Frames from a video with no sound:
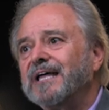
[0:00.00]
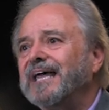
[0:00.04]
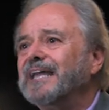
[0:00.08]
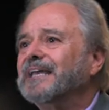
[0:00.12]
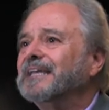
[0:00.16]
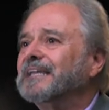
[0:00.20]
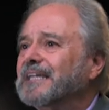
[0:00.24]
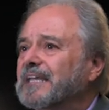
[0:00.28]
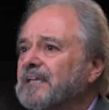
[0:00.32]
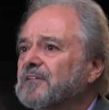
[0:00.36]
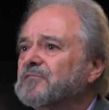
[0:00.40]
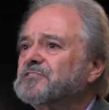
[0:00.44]

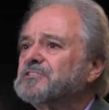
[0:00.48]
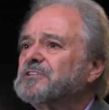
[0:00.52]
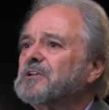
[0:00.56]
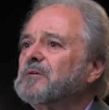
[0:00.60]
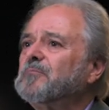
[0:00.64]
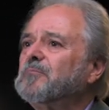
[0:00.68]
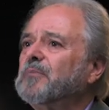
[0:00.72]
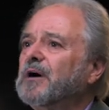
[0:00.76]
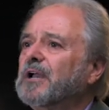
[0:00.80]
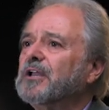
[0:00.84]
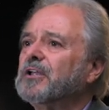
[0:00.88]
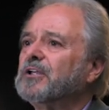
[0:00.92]
and give
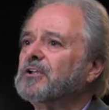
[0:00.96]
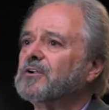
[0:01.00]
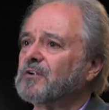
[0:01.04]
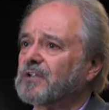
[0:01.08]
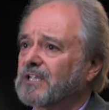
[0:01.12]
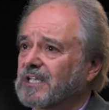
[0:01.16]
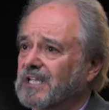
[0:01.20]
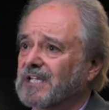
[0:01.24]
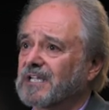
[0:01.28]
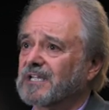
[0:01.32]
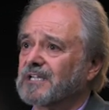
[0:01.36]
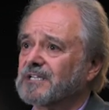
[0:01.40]
somebody your
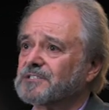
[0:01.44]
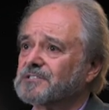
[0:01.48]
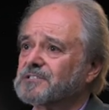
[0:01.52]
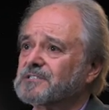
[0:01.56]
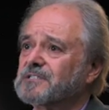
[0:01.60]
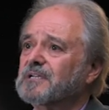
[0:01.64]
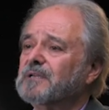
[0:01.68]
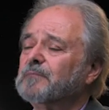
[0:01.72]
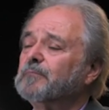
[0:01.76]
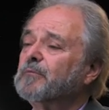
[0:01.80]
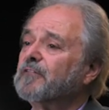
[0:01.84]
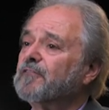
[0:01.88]
keys
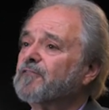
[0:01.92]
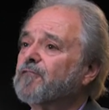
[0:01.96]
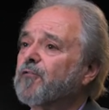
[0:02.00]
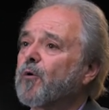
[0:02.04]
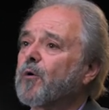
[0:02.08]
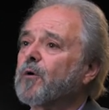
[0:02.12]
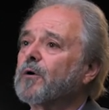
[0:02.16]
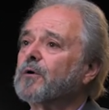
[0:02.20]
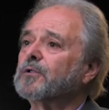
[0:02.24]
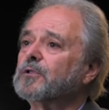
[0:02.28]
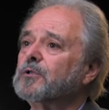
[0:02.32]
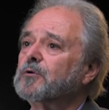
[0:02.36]

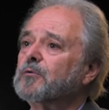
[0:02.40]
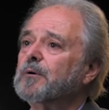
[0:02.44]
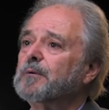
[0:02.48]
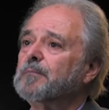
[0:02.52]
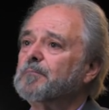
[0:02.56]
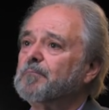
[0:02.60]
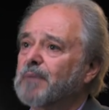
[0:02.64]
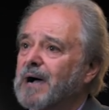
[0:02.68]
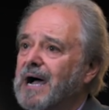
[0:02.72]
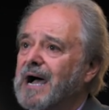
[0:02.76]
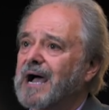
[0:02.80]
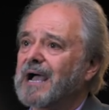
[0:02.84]
before you
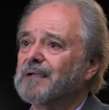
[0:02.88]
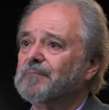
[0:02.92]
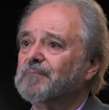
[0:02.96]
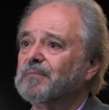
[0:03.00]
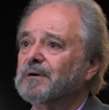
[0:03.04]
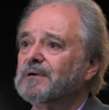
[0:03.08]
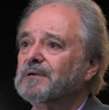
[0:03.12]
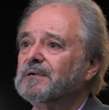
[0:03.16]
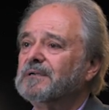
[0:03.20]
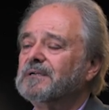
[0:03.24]
imbibe.